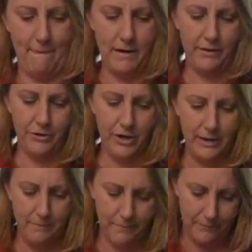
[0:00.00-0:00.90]
Another
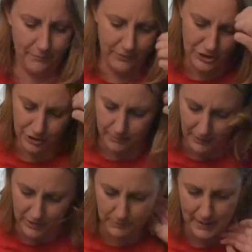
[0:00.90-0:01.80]
great feature
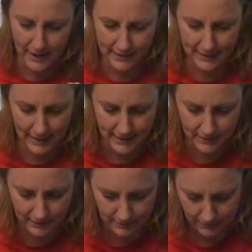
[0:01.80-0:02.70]
about this bag is it
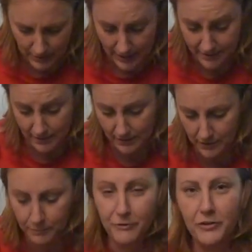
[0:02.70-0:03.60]
has, I think,
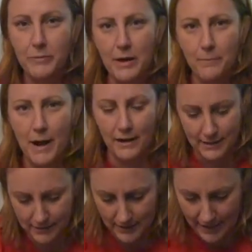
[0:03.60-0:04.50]
the perfect amount of
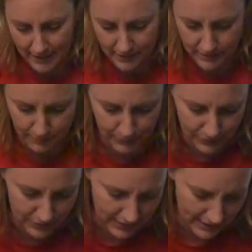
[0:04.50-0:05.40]
pockets and
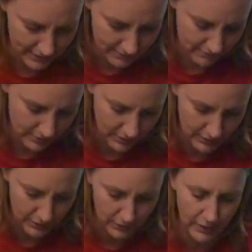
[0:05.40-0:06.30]
zippers, and
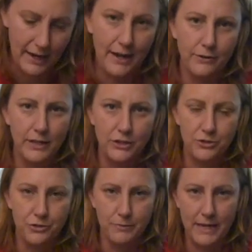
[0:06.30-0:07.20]
I don't like
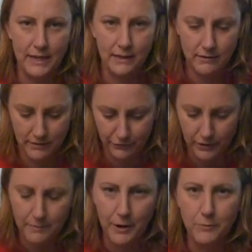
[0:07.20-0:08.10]
too many
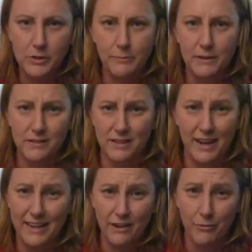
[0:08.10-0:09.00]
different compartments because then
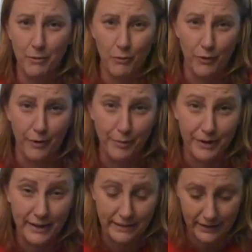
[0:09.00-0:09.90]
I can't remember where I
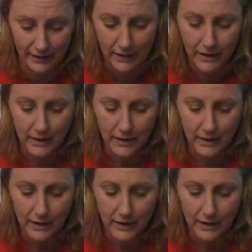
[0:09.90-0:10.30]
put anything.